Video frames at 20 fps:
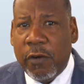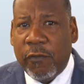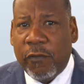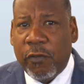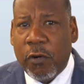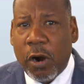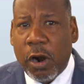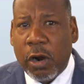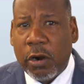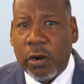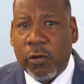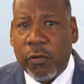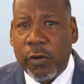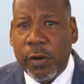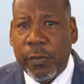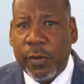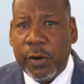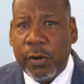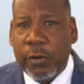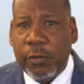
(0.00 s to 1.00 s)
for our
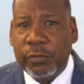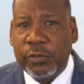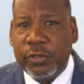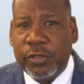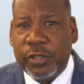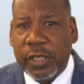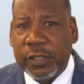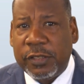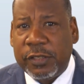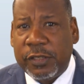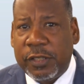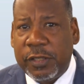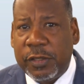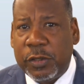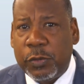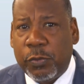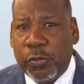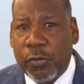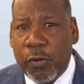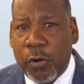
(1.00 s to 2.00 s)
criminal
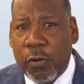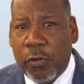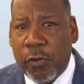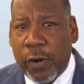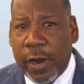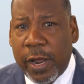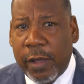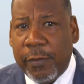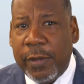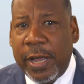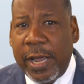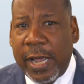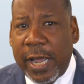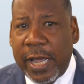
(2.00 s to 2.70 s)
justice program